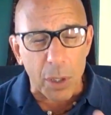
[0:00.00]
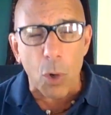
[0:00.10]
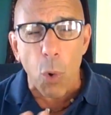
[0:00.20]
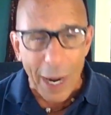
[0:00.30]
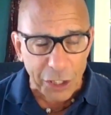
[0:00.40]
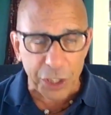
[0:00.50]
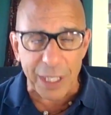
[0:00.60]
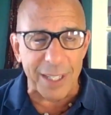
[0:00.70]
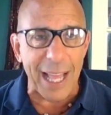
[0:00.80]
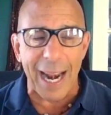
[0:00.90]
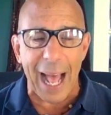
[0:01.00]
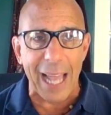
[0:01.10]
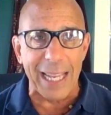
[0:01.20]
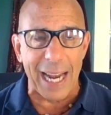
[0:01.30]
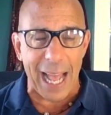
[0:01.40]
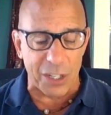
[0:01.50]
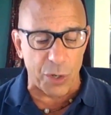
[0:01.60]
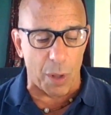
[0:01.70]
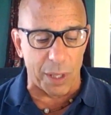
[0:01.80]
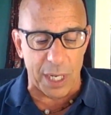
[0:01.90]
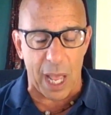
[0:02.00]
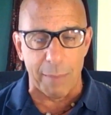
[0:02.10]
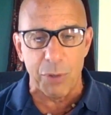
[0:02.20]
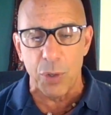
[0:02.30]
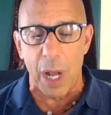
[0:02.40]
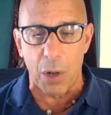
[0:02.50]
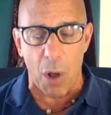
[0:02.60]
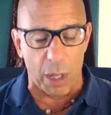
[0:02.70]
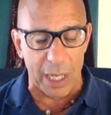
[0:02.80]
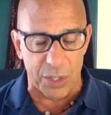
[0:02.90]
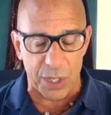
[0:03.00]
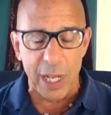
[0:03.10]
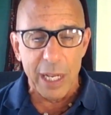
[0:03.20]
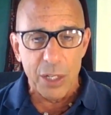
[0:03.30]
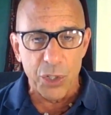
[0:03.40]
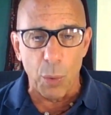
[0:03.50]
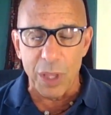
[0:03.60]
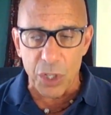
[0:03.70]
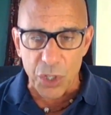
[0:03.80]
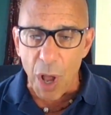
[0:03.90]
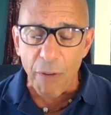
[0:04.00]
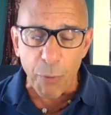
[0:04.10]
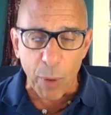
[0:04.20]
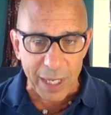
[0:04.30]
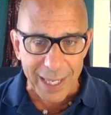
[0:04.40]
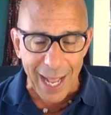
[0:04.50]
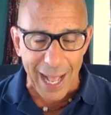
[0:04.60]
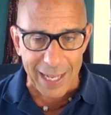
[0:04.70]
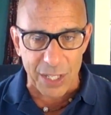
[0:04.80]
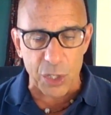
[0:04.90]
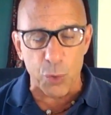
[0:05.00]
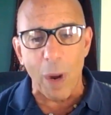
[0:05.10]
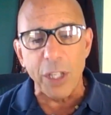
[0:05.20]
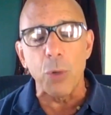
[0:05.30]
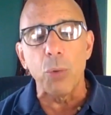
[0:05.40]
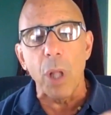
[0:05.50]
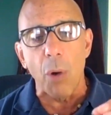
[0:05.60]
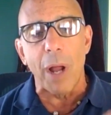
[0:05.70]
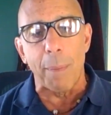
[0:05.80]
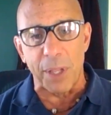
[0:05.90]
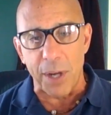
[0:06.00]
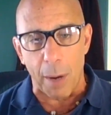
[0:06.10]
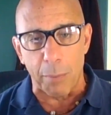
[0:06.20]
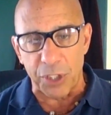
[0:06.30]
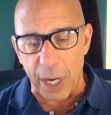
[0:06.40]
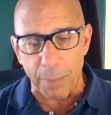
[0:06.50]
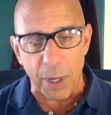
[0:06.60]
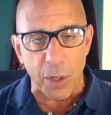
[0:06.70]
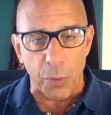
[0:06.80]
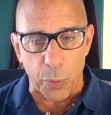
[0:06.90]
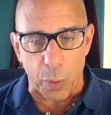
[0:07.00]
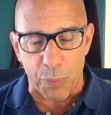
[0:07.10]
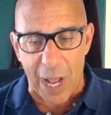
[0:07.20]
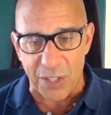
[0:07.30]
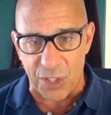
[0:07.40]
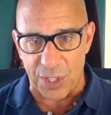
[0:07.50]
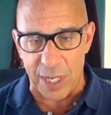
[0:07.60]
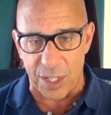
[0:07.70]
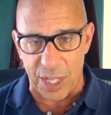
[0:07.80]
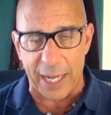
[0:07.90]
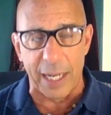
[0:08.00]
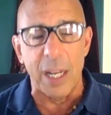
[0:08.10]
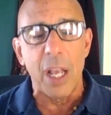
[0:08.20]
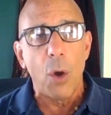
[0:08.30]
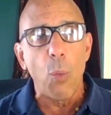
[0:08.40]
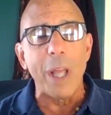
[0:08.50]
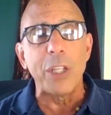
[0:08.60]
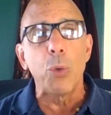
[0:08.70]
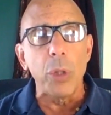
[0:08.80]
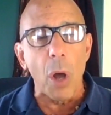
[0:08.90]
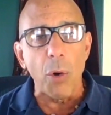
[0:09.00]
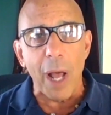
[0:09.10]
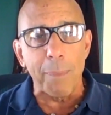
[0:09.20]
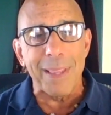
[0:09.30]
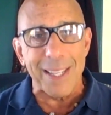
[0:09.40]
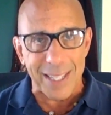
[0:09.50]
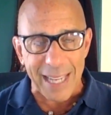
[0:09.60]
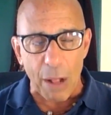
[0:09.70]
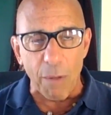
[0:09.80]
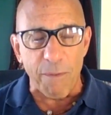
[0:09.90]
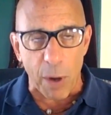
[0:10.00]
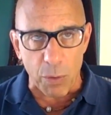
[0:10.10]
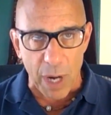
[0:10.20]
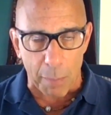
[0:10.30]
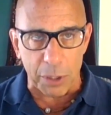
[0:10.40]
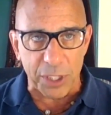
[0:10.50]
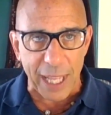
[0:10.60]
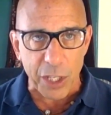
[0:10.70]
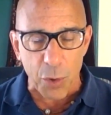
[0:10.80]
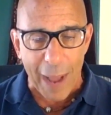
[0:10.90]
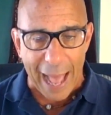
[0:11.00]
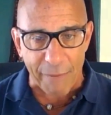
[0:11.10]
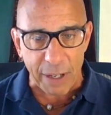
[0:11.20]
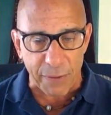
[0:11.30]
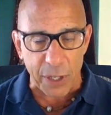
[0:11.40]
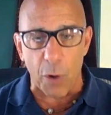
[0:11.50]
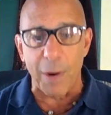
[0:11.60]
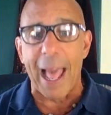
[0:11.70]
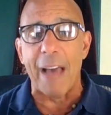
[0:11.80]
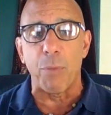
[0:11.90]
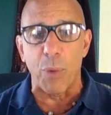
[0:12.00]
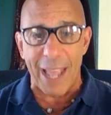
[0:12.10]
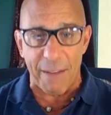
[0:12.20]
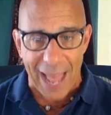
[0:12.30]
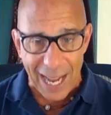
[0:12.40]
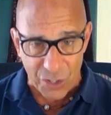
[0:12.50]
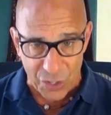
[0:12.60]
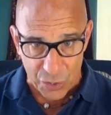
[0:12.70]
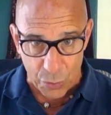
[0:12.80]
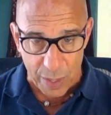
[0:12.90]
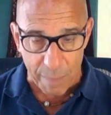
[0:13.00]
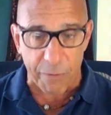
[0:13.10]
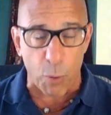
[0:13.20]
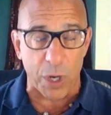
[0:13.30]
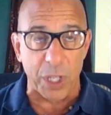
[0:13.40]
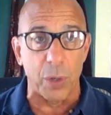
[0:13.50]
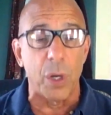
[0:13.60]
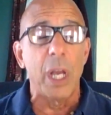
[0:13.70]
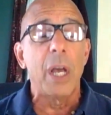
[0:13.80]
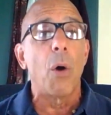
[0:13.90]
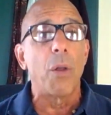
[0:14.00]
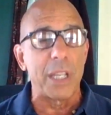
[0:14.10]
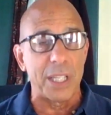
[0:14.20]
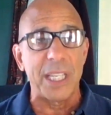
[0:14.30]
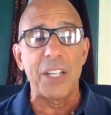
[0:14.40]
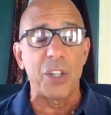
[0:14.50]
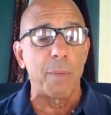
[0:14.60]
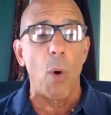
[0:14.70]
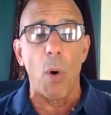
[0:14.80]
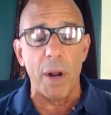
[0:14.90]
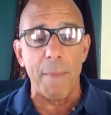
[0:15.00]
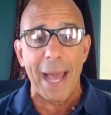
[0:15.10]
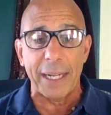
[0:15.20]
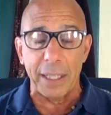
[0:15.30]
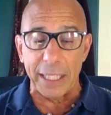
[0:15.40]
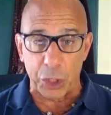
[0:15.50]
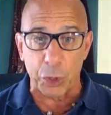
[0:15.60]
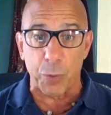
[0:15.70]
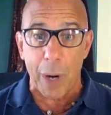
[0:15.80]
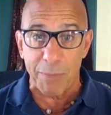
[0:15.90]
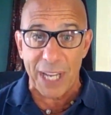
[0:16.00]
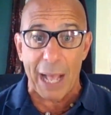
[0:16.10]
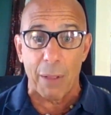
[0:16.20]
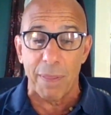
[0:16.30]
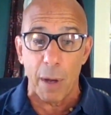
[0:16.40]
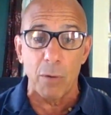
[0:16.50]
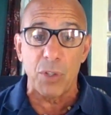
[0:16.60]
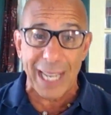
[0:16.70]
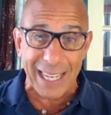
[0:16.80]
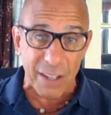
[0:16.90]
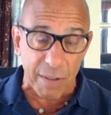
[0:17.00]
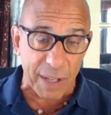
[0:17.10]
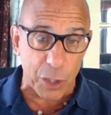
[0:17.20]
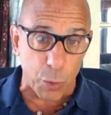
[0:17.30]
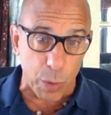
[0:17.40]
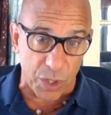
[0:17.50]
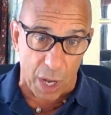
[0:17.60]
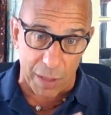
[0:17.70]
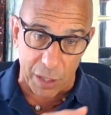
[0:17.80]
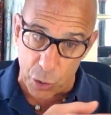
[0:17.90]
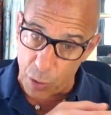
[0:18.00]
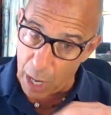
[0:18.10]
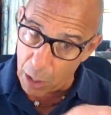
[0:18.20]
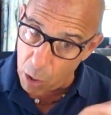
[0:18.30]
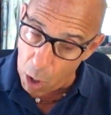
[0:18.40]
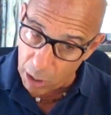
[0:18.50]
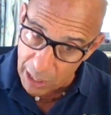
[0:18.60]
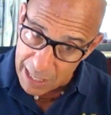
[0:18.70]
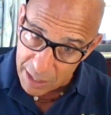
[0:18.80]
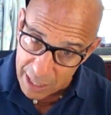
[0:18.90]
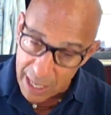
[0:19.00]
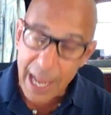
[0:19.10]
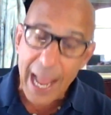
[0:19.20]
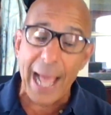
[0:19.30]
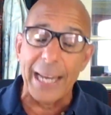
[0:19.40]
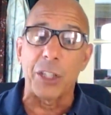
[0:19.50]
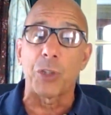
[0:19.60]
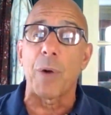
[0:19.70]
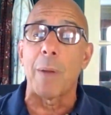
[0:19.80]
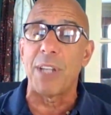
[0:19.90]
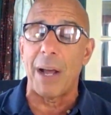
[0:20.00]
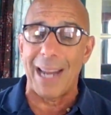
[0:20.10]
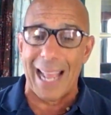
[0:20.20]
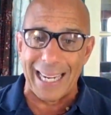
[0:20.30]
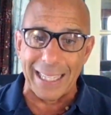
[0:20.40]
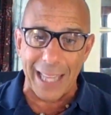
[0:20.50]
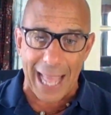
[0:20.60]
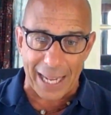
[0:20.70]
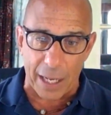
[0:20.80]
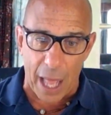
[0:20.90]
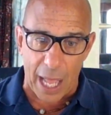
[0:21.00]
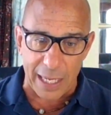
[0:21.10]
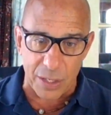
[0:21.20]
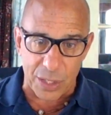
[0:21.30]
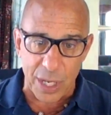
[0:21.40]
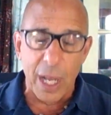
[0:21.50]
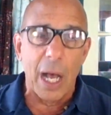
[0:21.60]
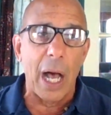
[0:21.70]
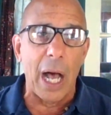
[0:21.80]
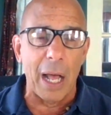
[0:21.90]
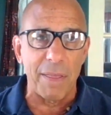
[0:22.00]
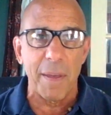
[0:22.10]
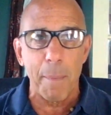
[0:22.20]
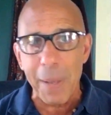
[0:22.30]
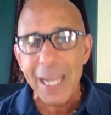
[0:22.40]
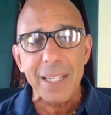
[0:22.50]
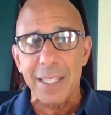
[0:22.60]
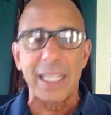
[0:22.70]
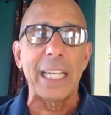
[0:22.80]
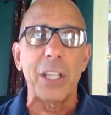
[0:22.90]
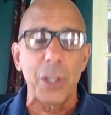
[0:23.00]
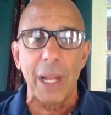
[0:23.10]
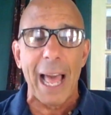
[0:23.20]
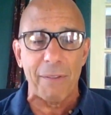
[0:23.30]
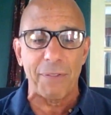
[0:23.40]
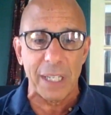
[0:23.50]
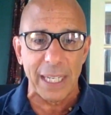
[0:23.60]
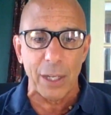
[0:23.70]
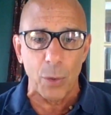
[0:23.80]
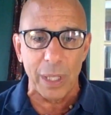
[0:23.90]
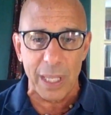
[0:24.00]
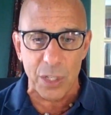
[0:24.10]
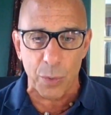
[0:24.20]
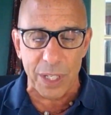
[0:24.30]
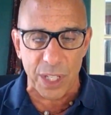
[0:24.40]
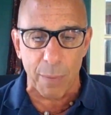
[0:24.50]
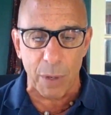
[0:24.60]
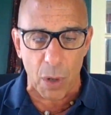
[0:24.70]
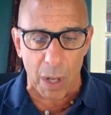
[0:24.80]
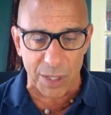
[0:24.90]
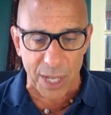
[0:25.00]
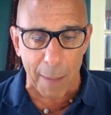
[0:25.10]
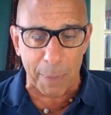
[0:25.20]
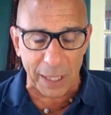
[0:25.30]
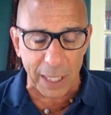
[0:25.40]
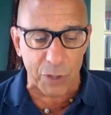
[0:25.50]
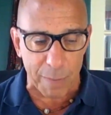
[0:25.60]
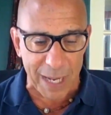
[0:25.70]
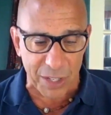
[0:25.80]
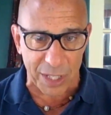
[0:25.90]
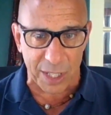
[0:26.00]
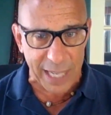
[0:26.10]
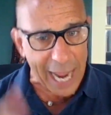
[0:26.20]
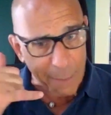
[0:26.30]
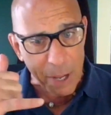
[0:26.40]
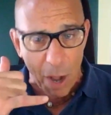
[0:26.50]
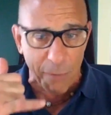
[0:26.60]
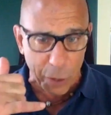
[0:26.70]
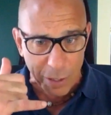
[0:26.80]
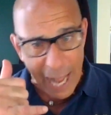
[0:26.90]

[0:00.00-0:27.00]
questions that I get asked all the time: do not call list. So what the software does is, when you load up the numbers, and I'm going to go through a process in a second, when you load up the cell phone numbers that you have, and if you don't have them, we have access to them for you, the system automatically scrubs out those individuals on the do not call list, and it scrubs out any landlines. The biggest thing you'll have to deal with is when someone calls up and leaves you a message, take me off your